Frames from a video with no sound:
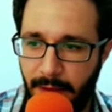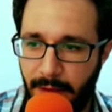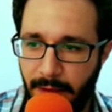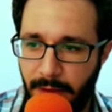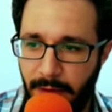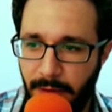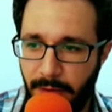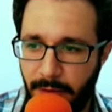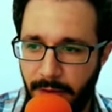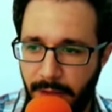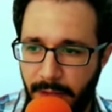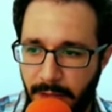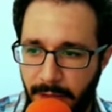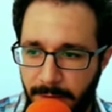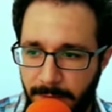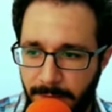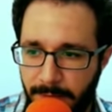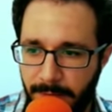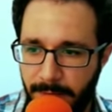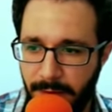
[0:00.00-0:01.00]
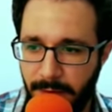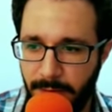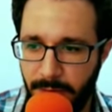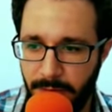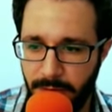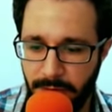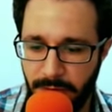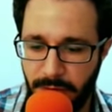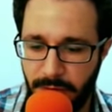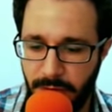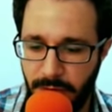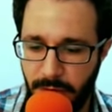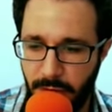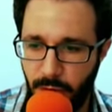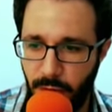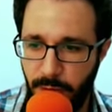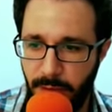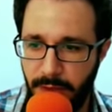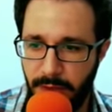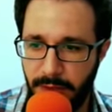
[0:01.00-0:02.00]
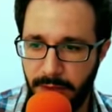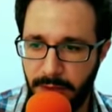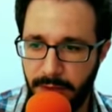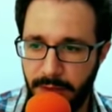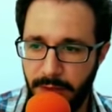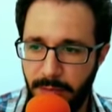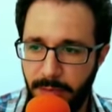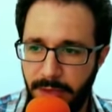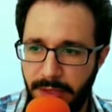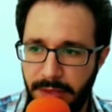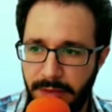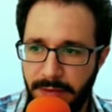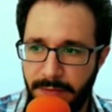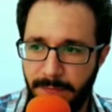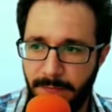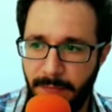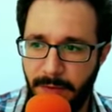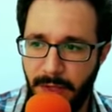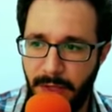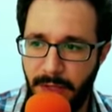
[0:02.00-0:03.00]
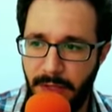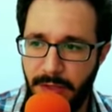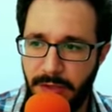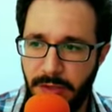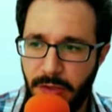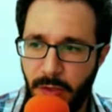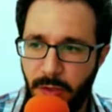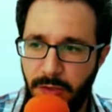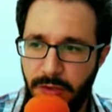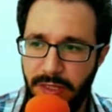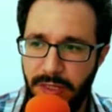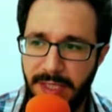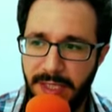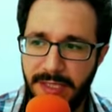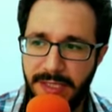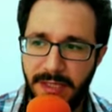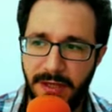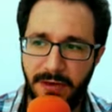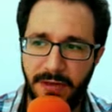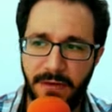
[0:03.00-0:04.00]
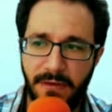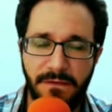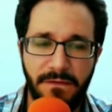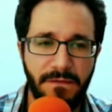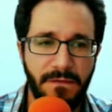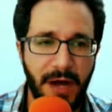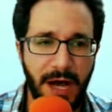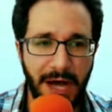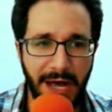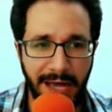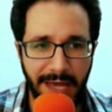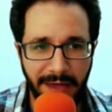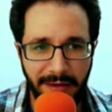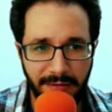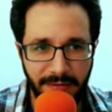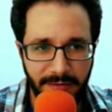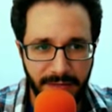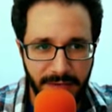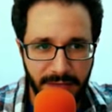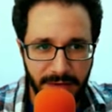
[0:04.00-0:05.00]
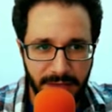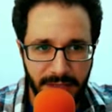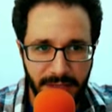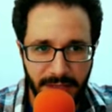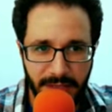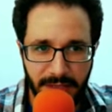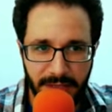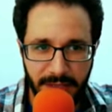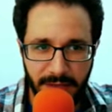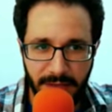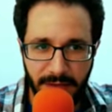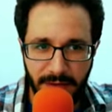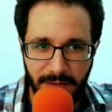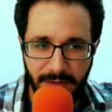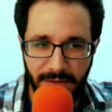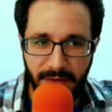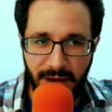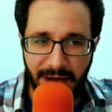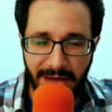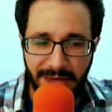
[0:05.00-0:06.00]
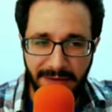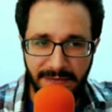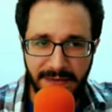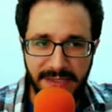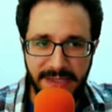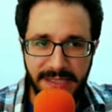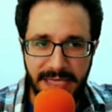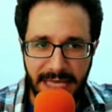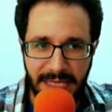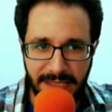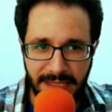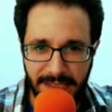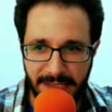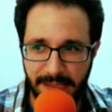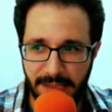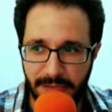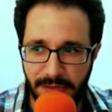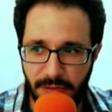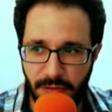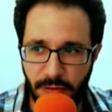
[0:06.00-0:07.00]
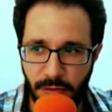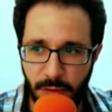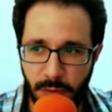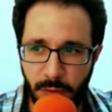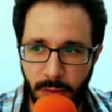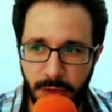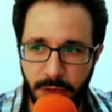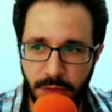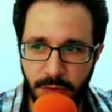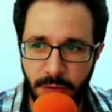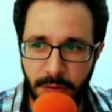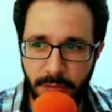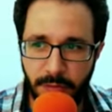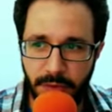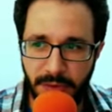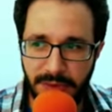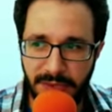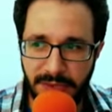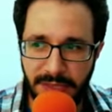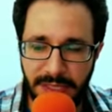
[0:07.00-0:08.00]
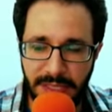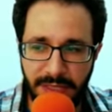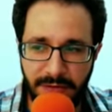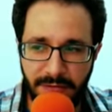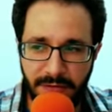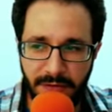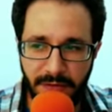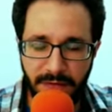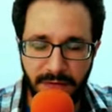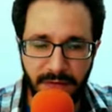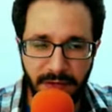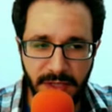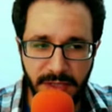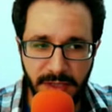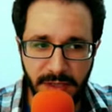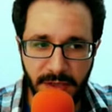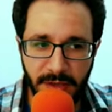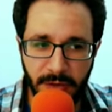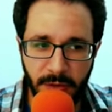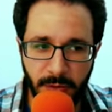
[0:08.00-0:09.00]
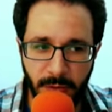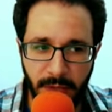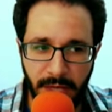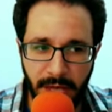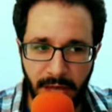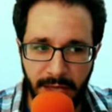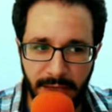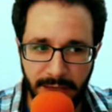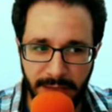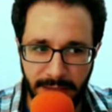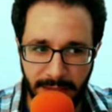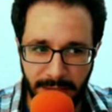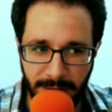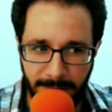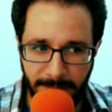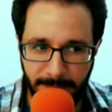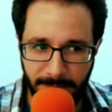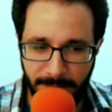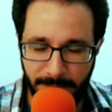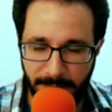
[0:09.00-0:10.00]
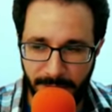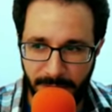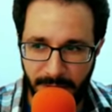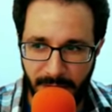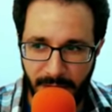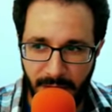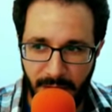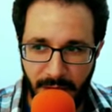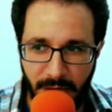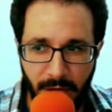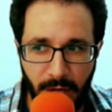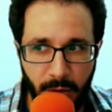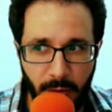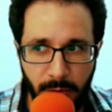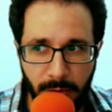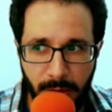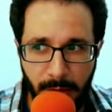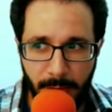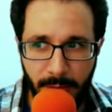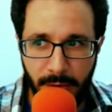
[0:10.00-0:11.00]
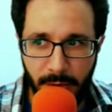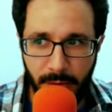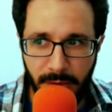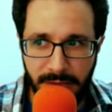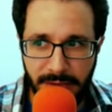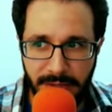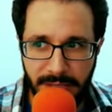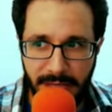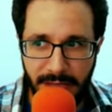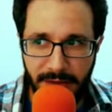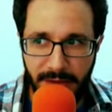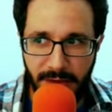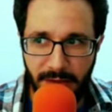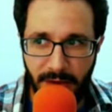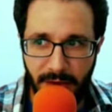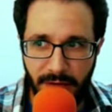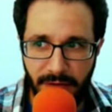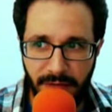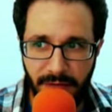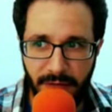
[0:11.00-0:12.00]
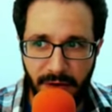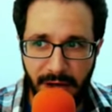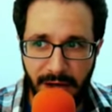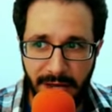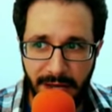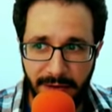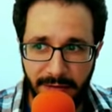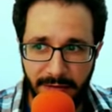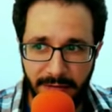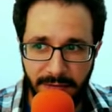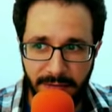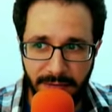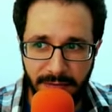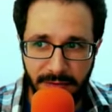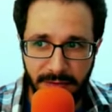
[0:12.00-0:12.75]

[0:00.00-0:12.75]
Okay, let me just zoom in a little bit. So these are the five the five senses through which we perceive the physical reality. Remember we said there are five